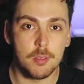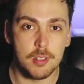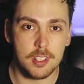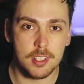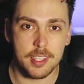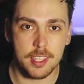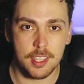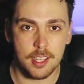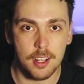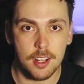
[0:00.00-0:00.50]

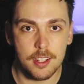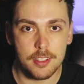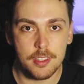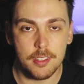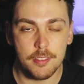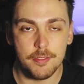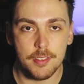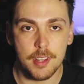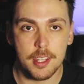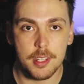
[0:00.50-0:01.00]
really
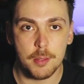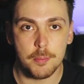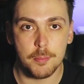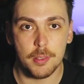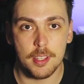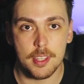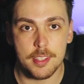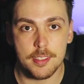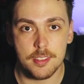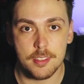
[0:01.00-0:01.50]
hard to find a
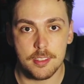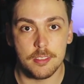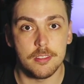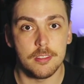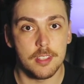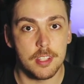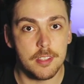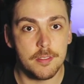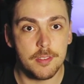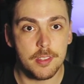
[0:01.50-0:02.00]
place to
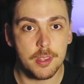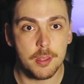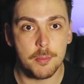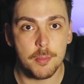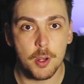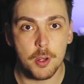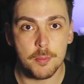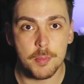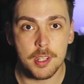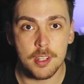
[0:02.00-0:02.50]
live at the
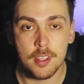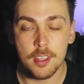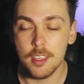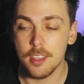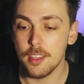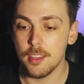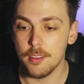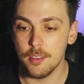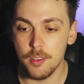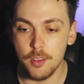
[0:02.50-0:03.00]
moment,
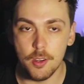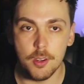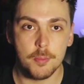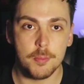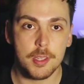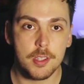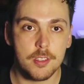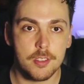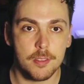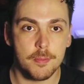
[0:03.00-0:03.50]

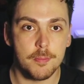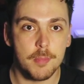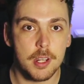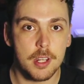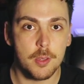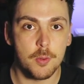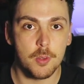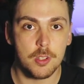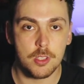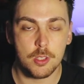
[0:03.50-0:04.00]
not because of
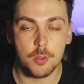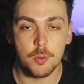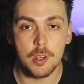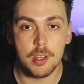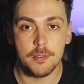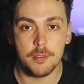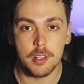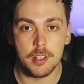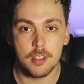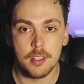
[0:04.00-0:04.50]
money
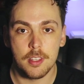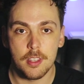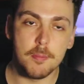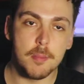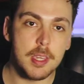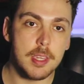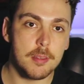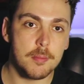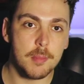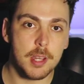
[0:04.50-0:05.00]
whatsoever.
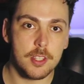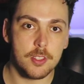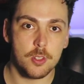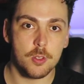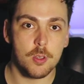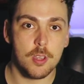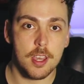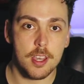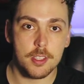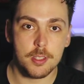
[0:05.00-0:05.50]
Me and my
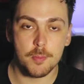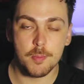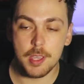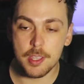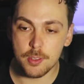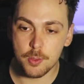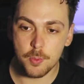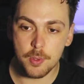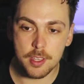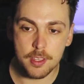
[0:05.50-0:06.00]
two
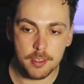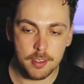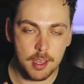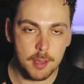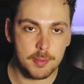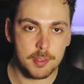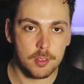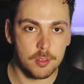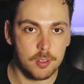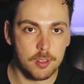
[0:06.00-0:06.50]
housemates, we're
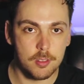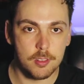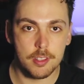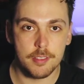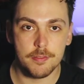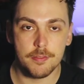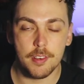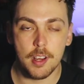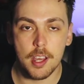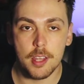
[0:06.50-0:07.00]

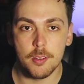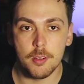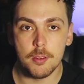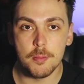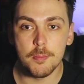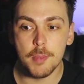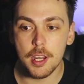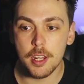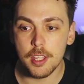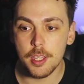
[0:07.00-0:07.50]
absolutely fine
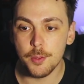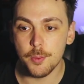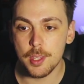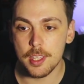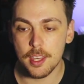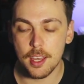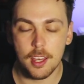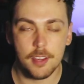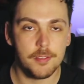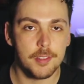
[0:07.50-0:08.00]
on money.
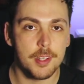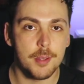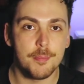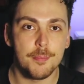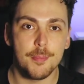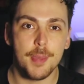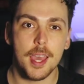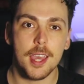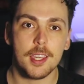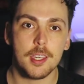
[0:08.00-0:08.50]
We have an
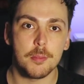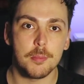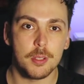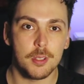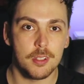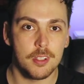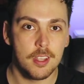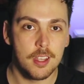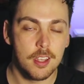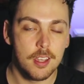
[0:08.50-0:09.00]

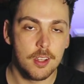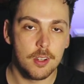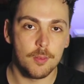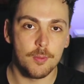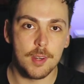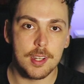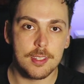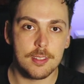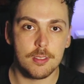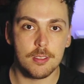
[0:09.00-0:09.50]
impeccable
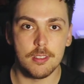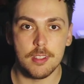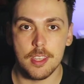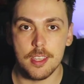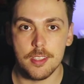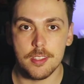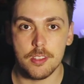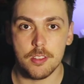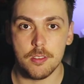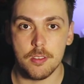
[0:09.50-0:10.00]
rental
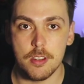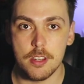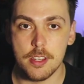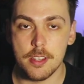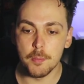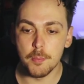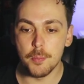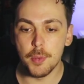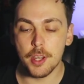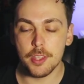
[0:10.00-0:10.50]

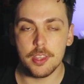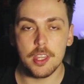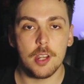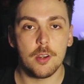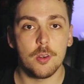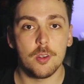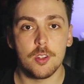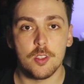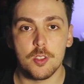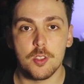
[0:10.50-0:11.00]
history, but
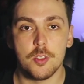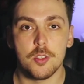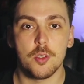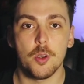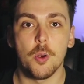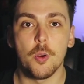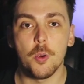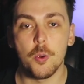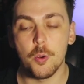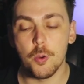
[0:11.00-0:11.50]
there are
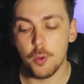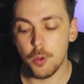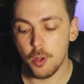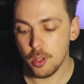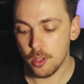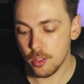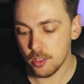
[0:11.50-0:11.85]
so